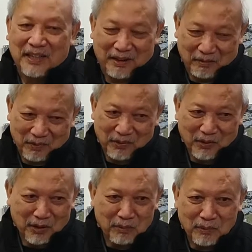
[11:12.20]
Yeah.
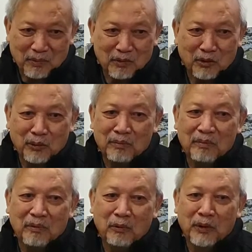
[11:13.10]
Well,
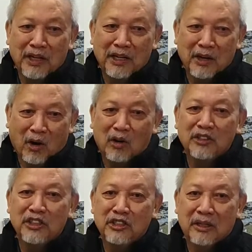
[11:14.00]
we
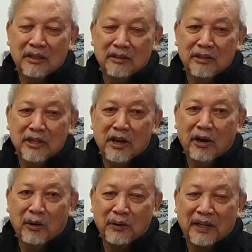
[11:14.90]
all
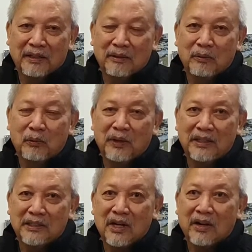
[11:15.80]
know that we
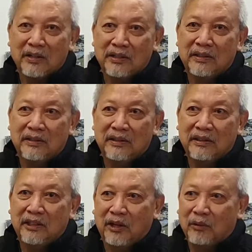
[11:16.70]
started,
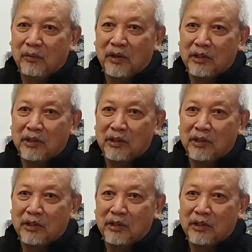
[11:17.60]
you know,